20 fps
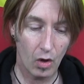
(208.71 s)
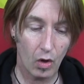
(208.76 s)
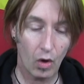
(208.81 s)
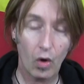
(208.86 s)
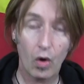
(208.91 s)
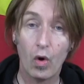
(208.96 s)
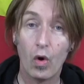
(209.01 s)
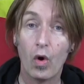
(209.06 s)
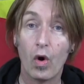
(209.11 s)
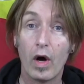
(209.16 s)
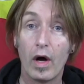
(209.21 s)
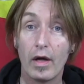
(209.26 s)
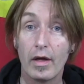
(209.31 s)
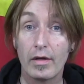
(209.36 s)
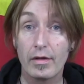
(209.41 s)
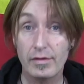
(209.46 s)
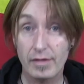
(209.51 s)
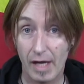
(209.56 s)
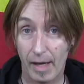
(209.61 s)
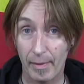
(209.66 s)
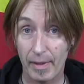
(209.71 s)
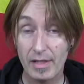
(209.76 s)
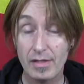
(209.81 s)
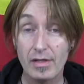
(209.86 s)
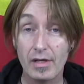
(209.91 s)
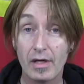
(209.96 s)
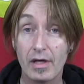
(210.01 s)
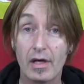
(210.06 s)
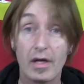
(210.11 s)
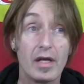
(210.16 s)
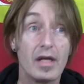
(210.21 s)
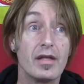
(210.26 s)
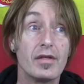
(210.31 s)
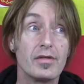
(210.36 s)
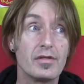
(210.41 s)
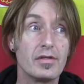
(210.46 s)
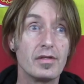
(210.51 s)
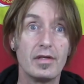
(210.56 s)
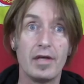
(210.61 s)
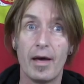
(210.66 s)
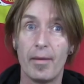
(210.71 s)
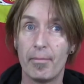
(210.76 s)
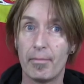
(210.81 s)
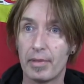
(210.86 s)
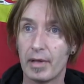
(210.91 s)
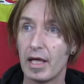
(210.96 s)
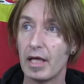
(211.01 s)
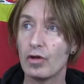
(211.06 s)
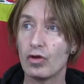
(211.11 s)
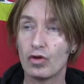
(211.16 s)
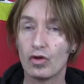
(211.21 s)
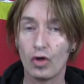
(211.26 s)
O, sabes, siempre